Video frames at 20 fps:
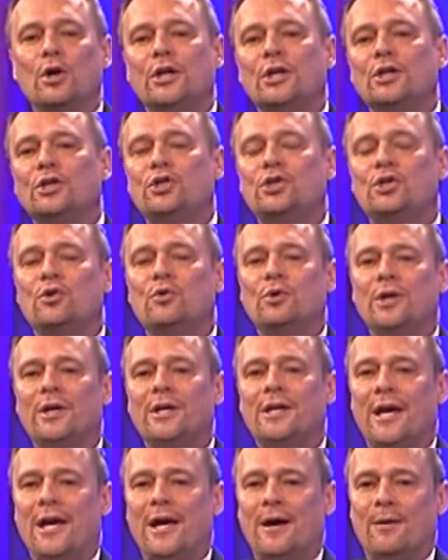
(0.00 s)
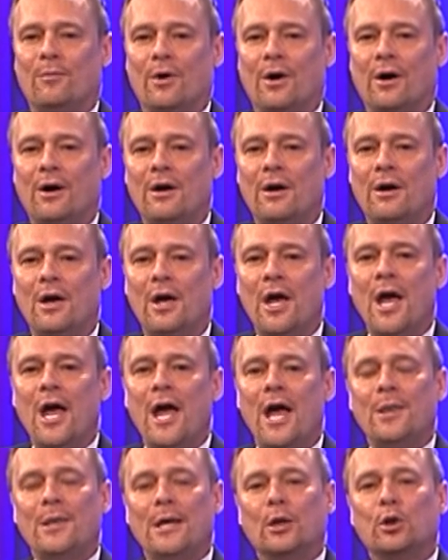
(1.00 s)
at you in the camera
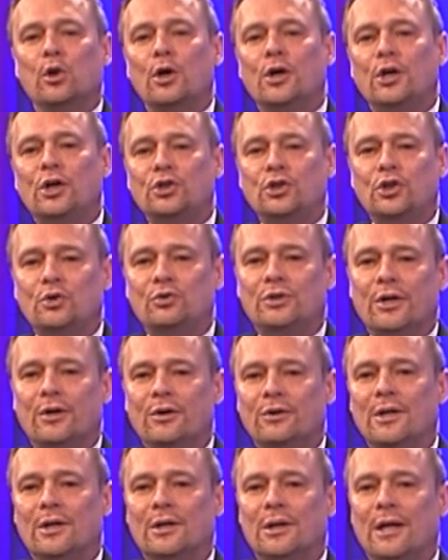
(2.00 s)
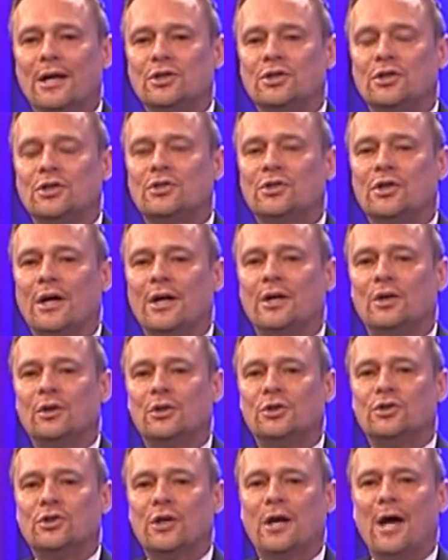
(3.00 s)
and they look at you during the election cycle
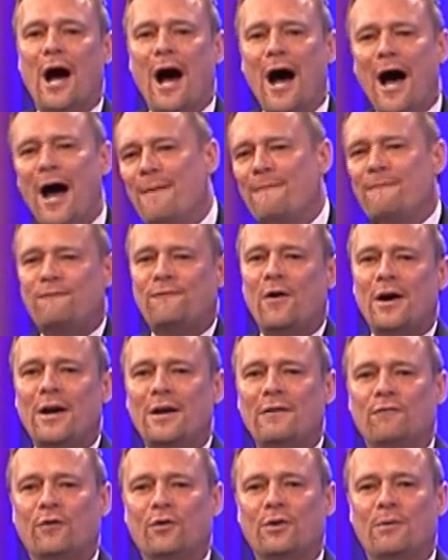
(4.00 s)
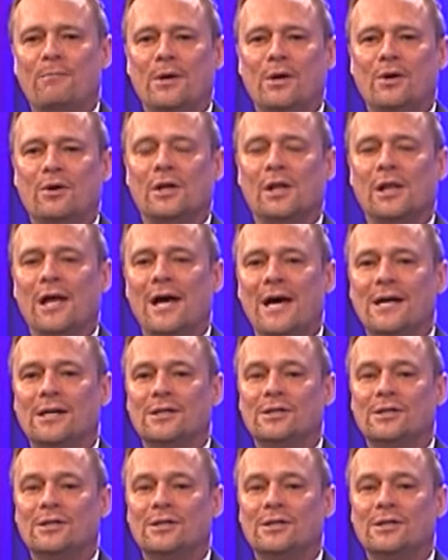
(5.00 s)
and say, I'm fighting for the middle class.